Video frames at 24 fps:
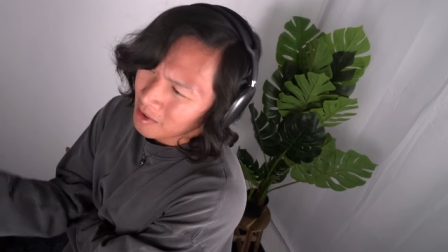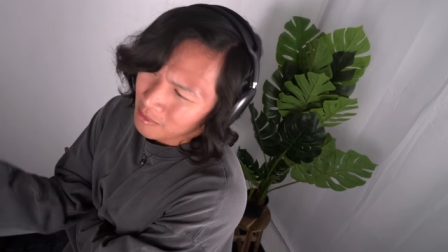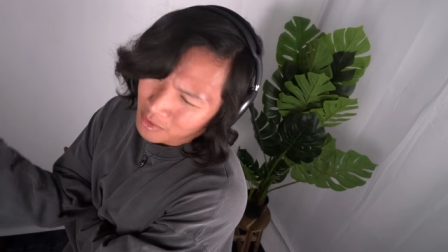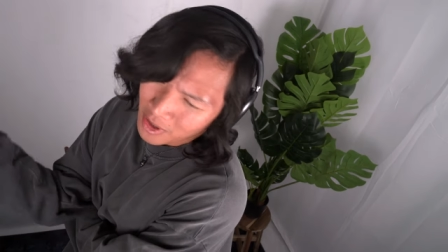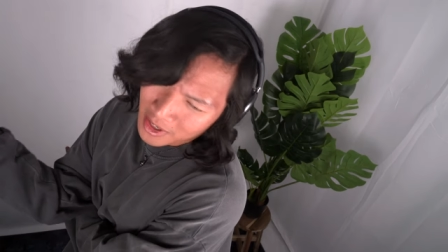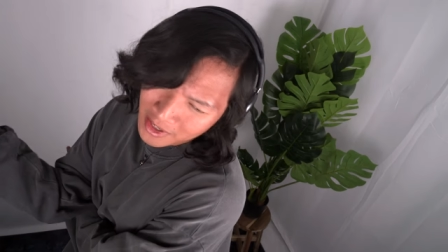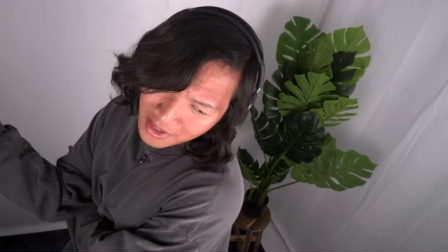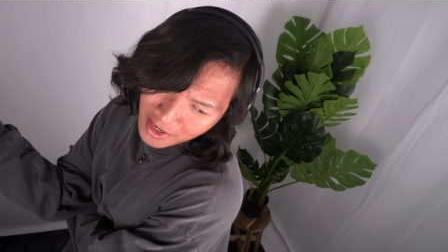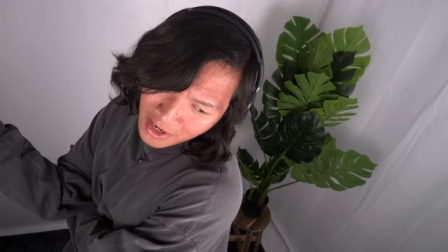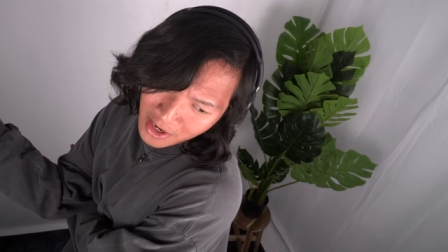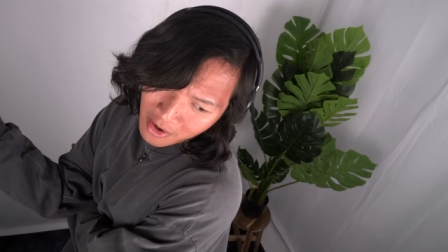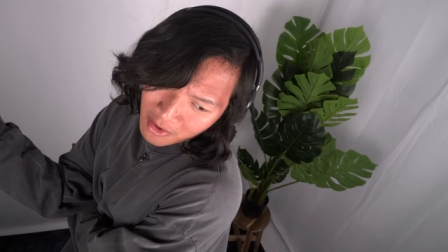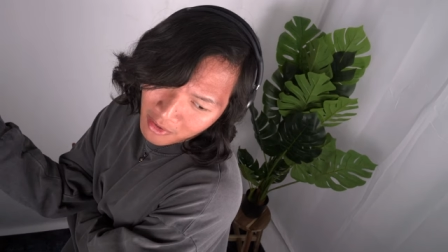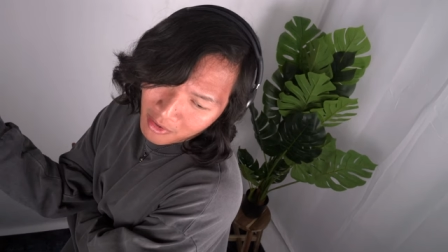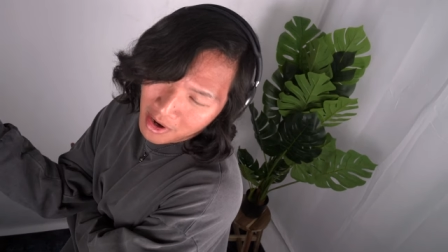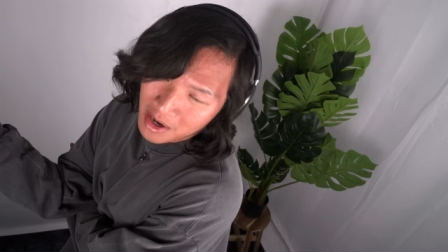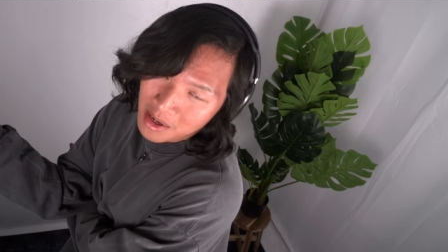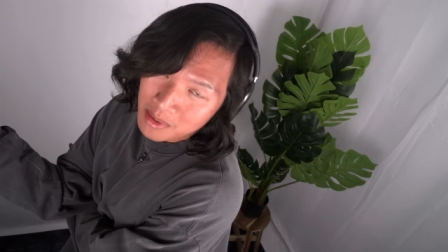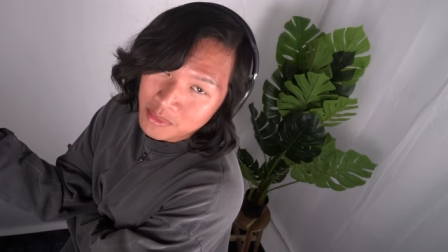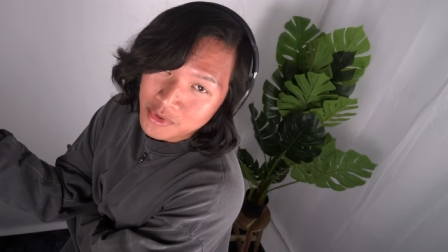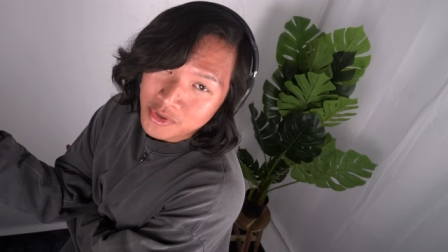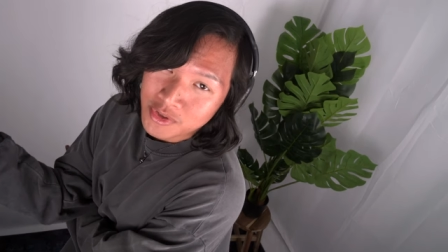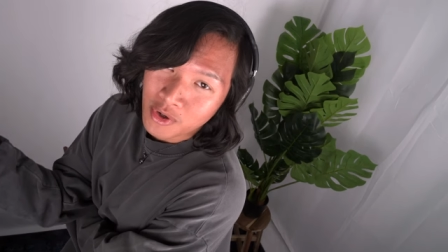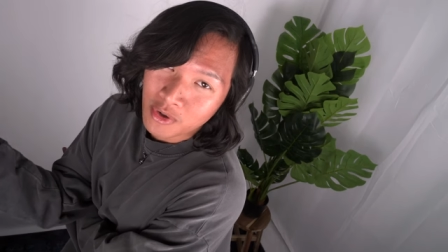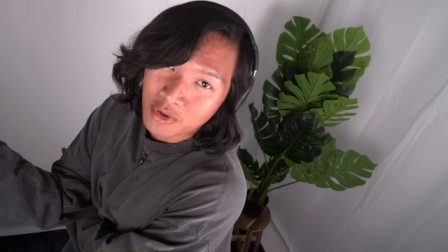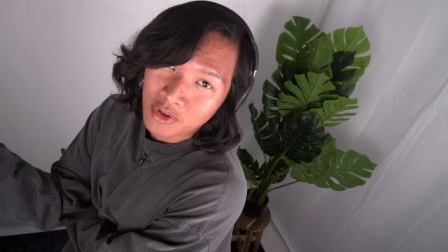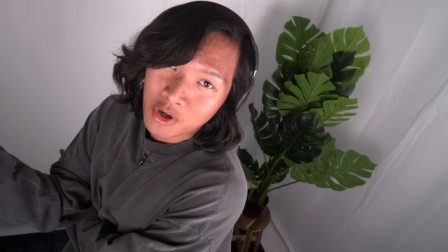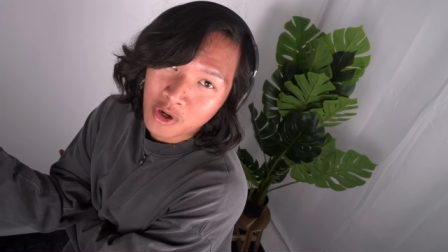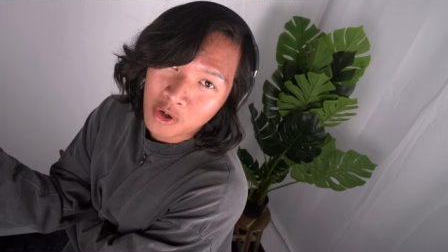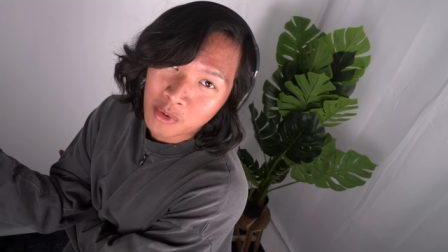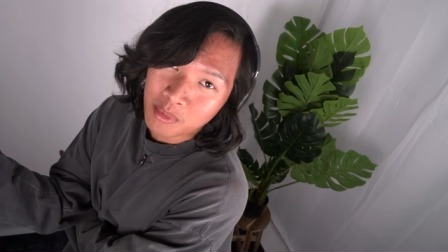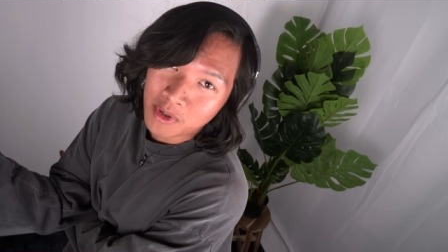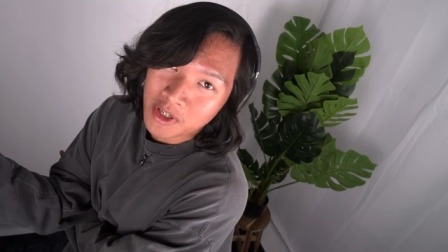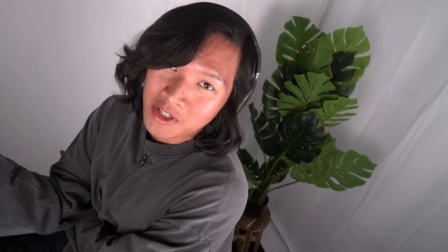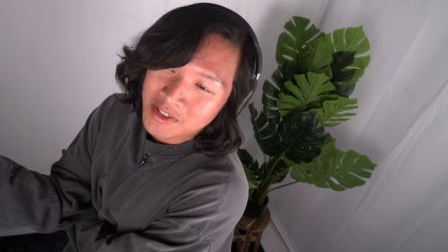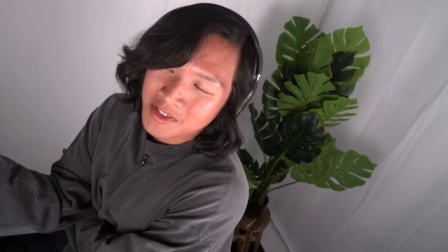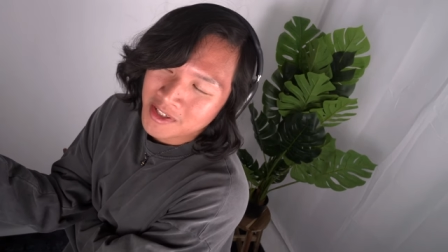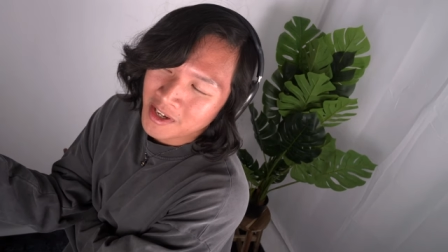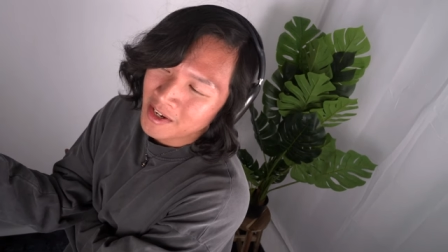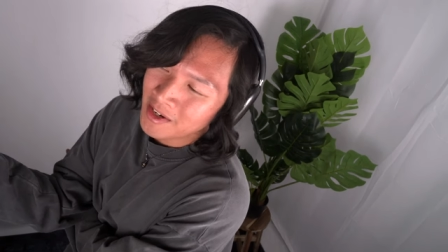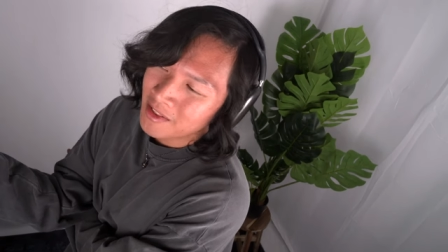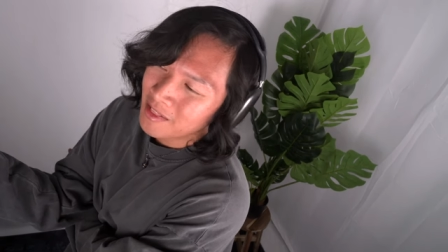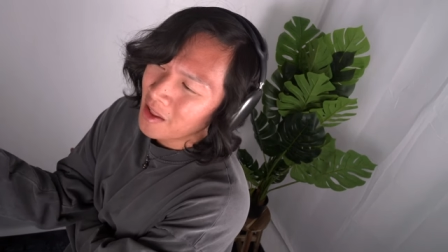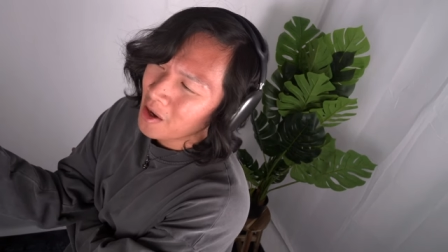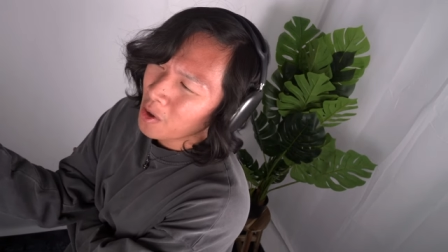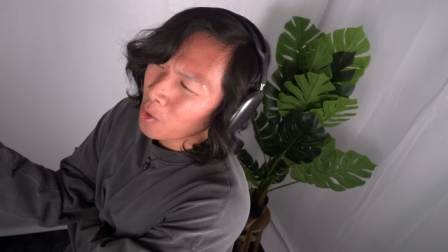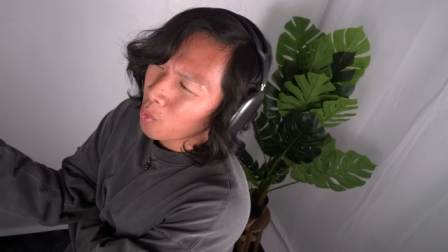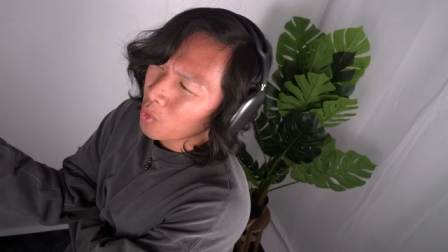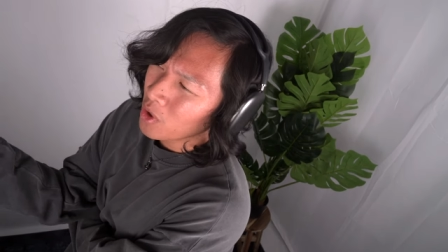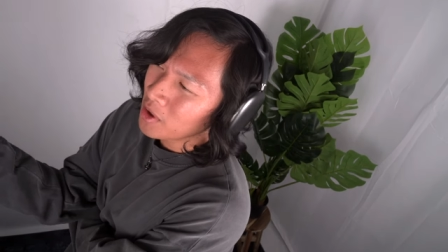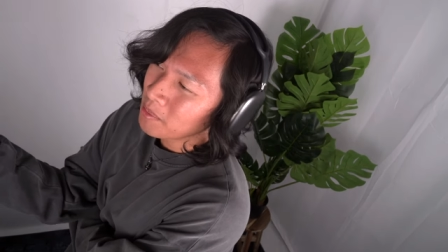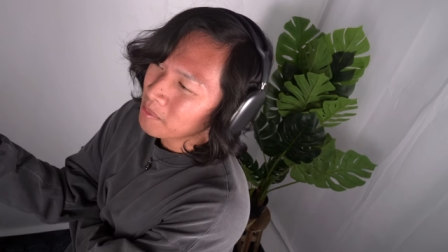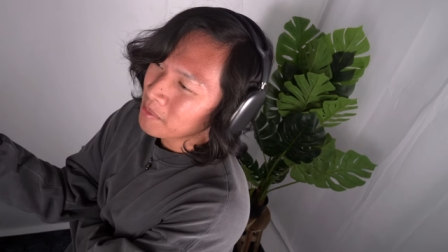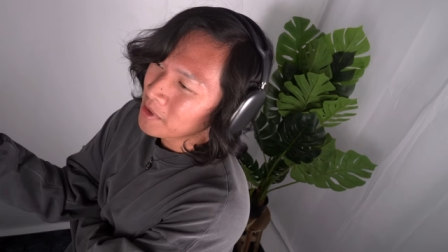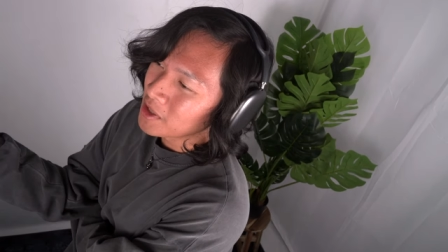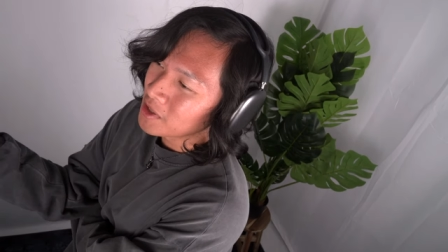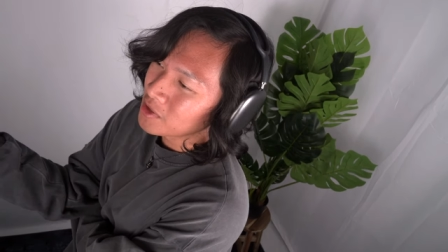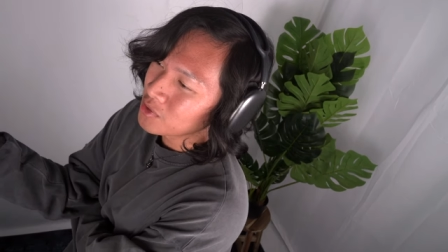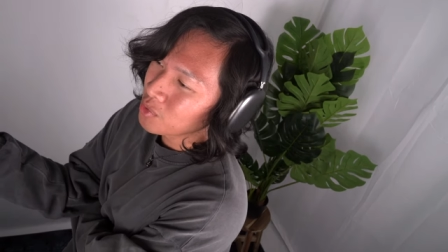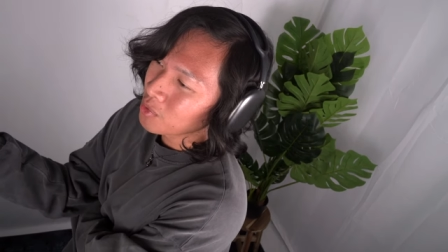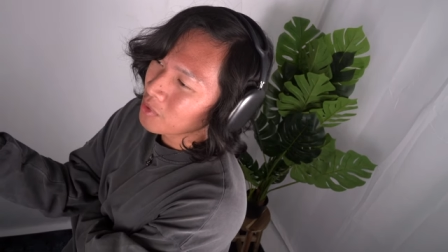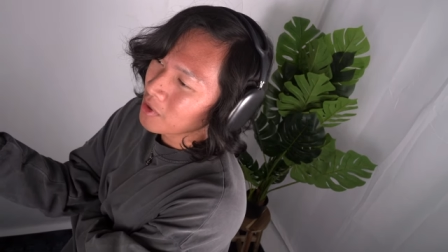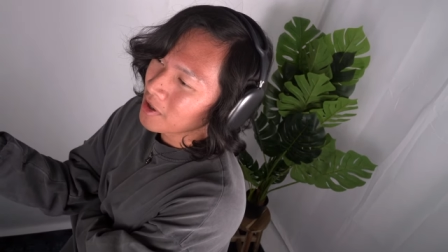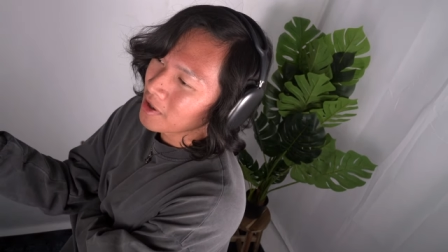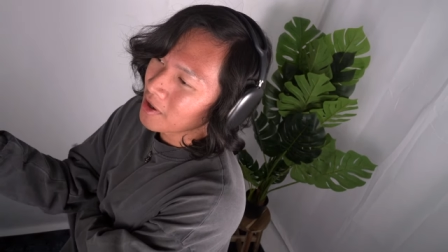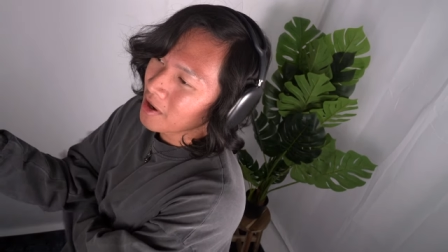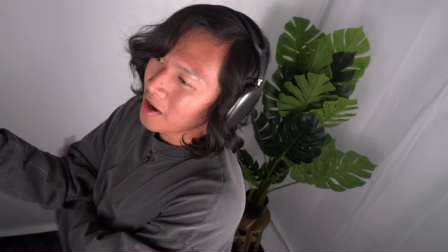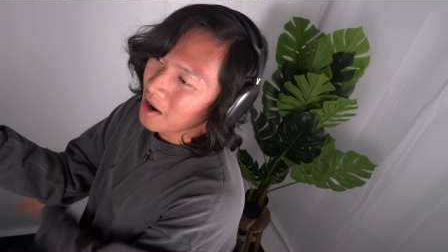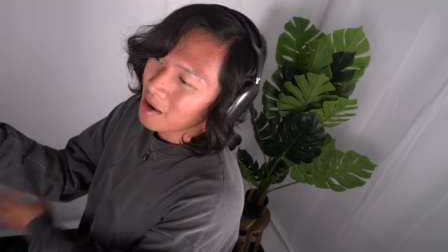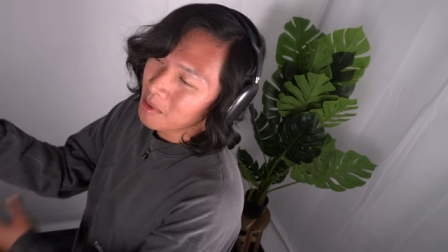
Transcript: Right now, I'm solo, but it's kind of like One Piece where